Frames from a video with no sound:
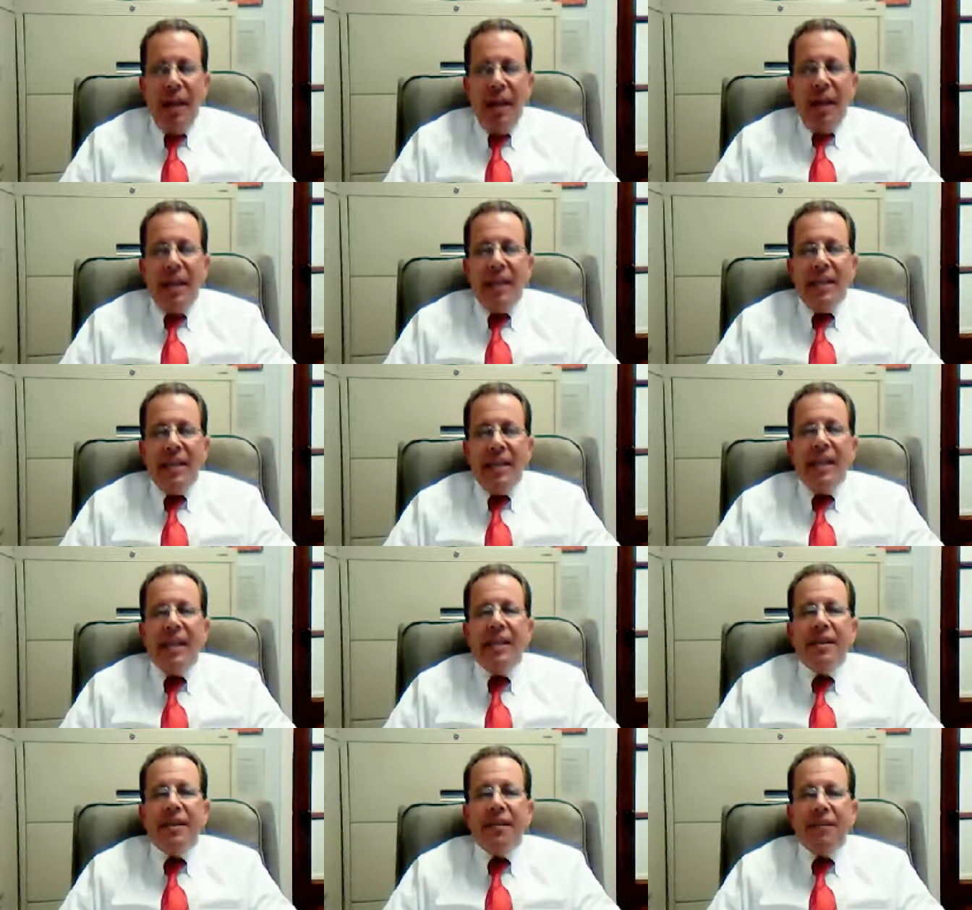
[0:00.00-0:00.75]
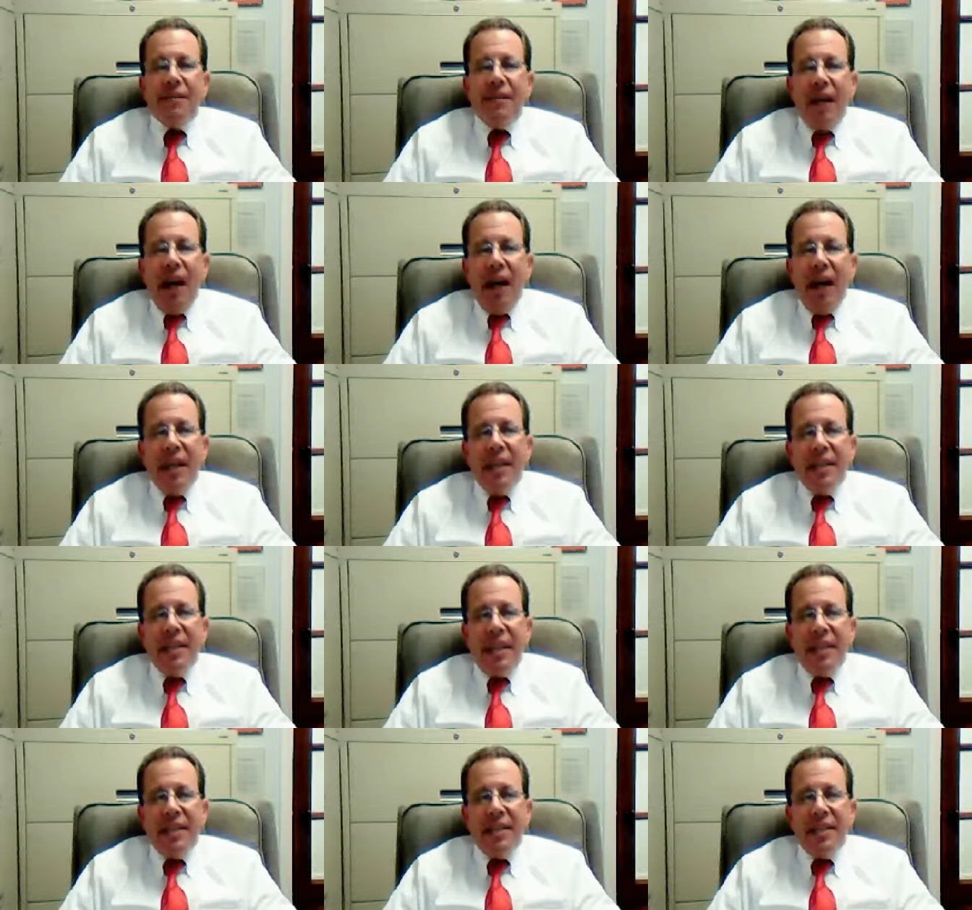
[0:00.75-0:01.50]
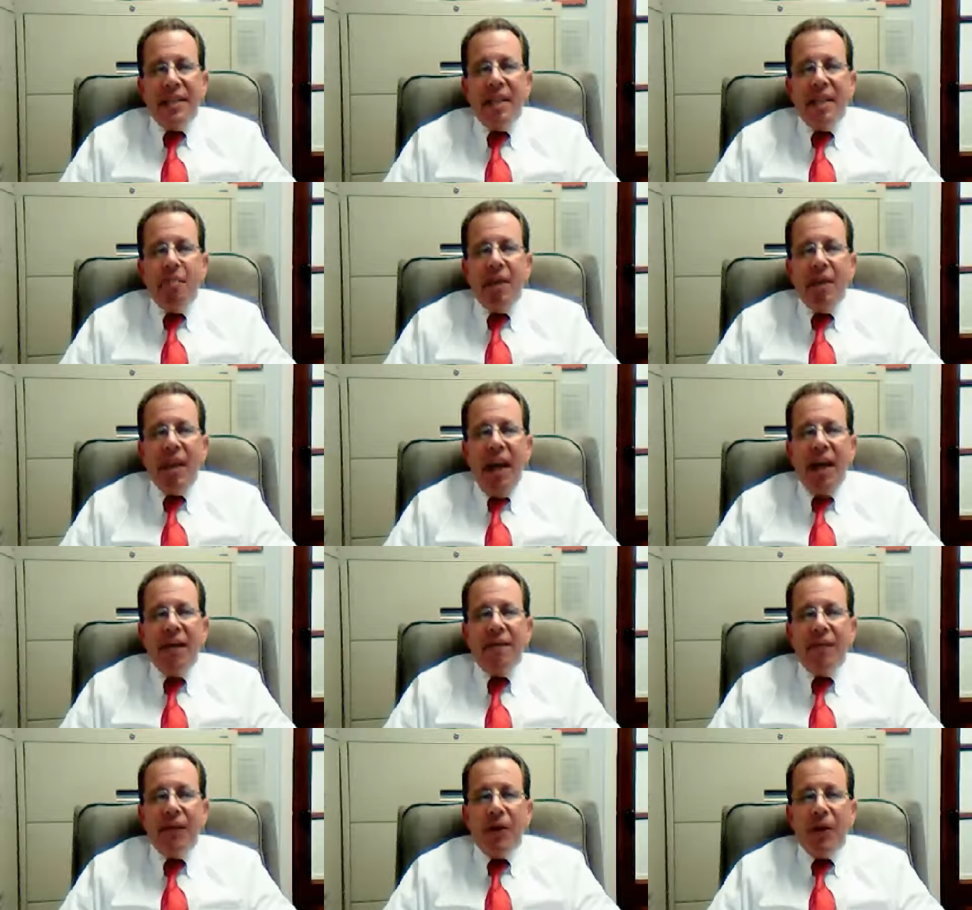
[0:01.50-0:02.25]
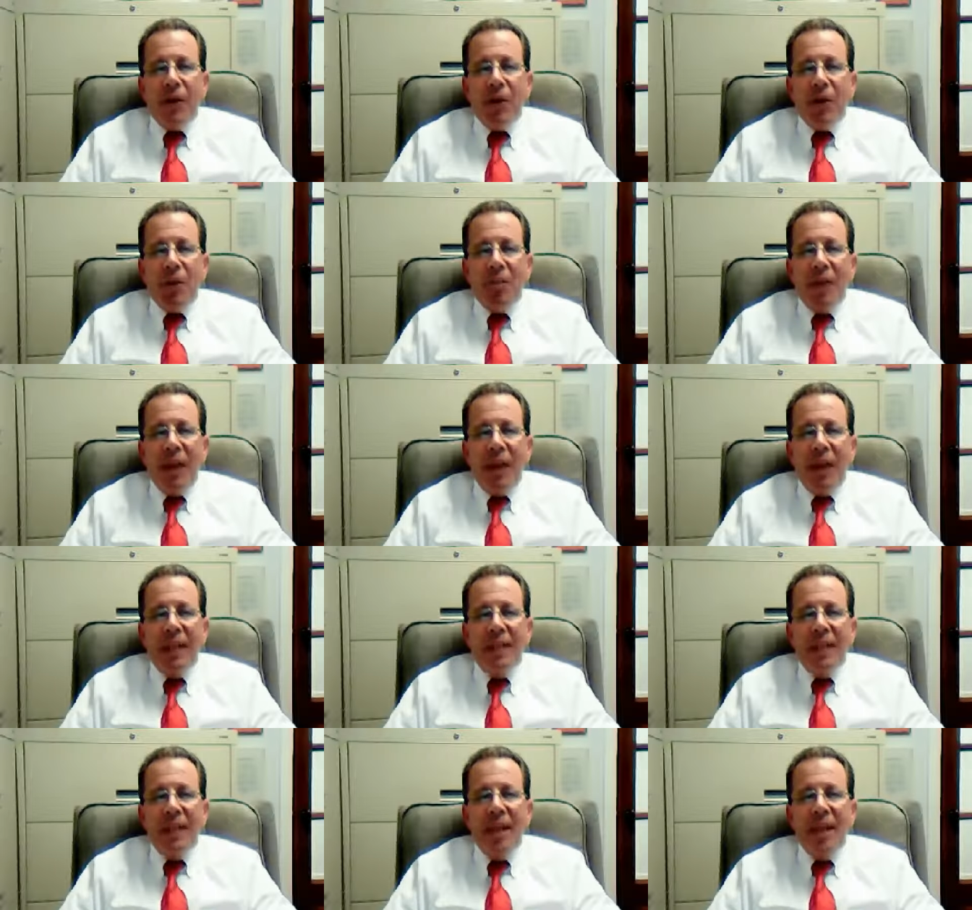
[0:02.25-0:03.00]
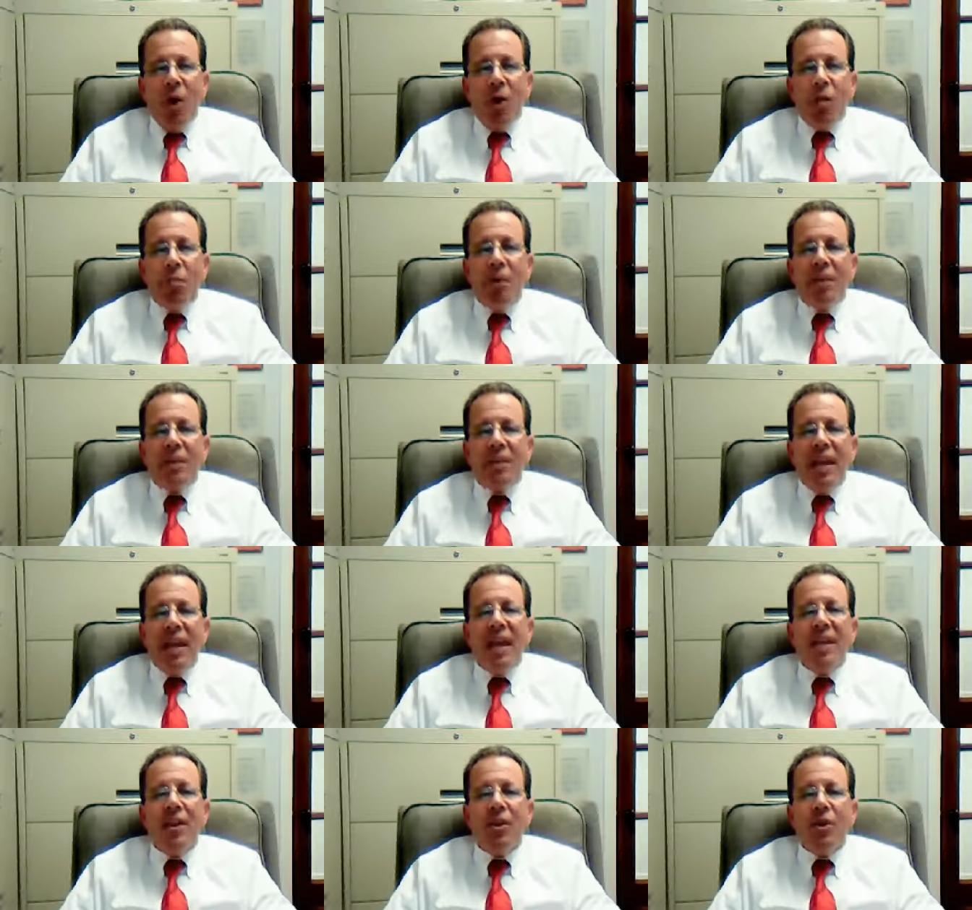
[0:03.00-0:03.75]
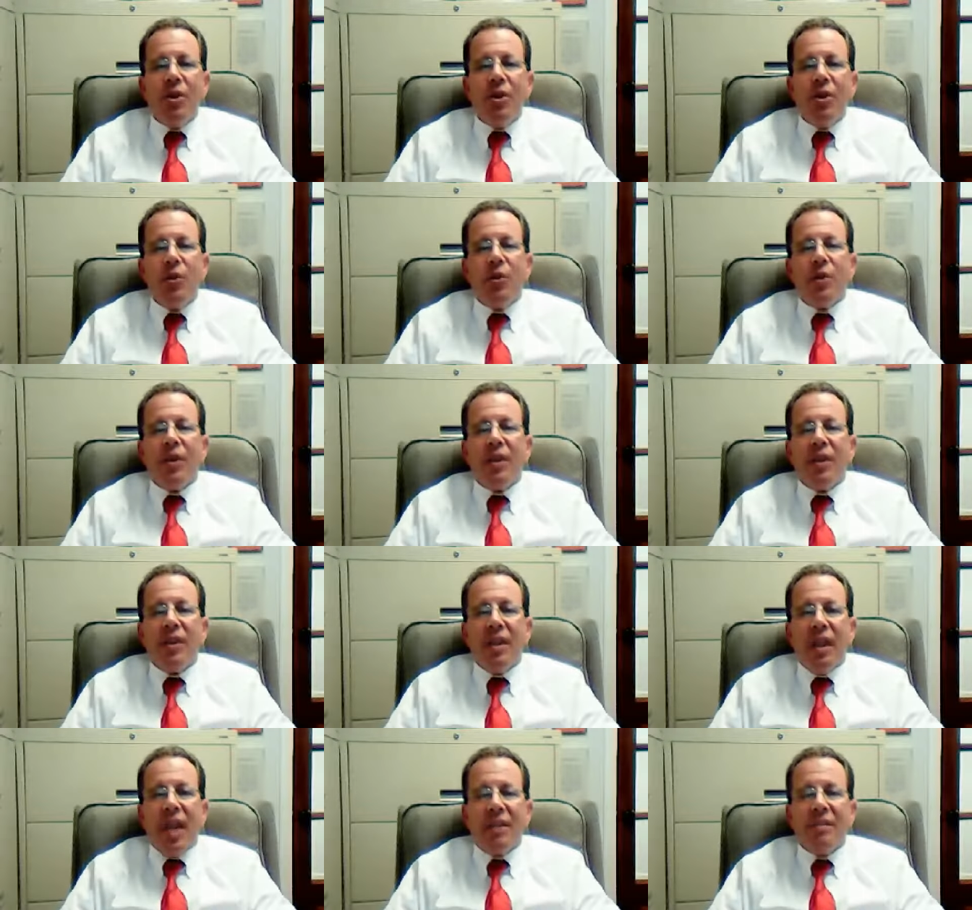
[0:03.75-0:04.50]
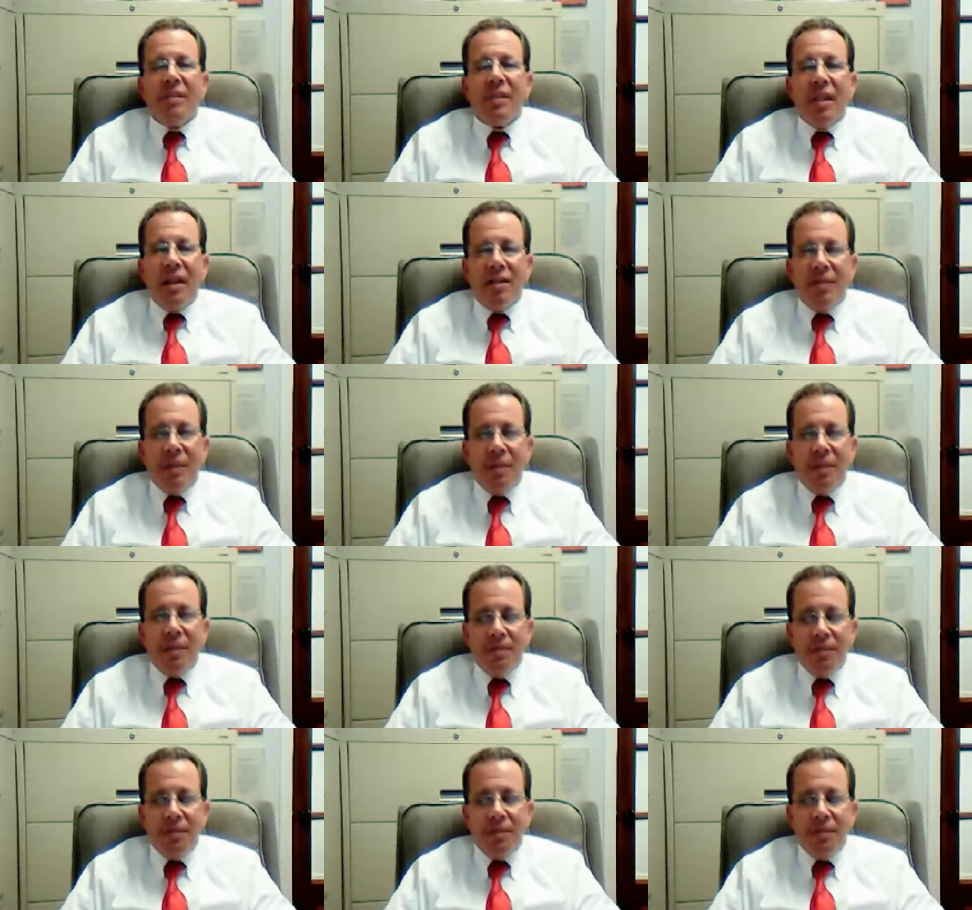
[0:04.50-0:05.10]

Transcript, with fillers: and need to find a CPA firm that can help take you to the next level.